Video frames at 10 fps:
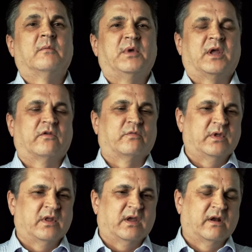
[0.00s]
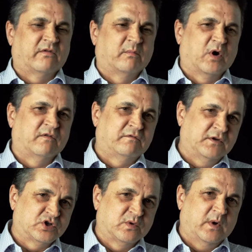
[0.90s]
because we think it is a more
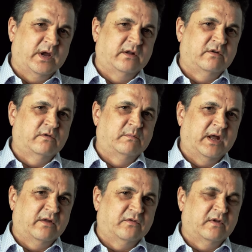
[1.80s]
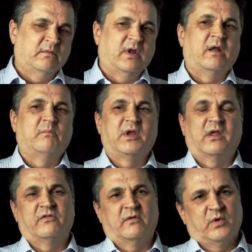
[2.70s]
efficient way to do medicine and
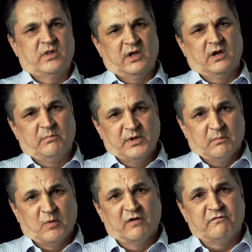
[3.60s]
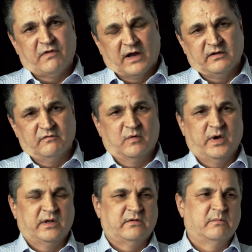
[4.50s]
because we think it'll be a more effective way
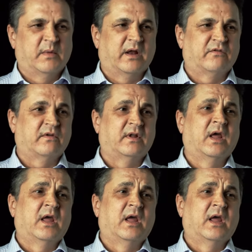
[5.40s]
to do medicine